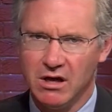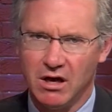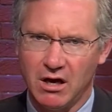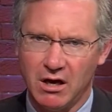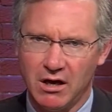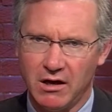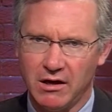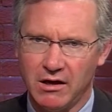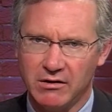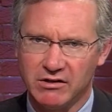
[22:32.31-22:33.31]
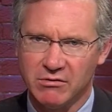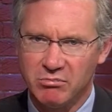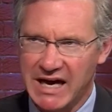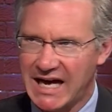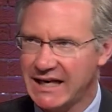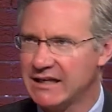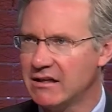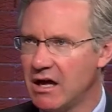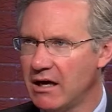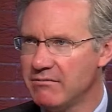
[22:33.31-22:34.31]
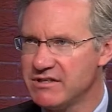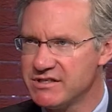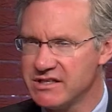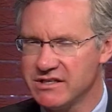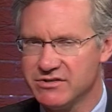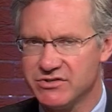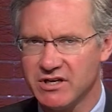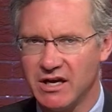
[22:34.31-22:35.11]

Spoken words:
combating Lyme disease.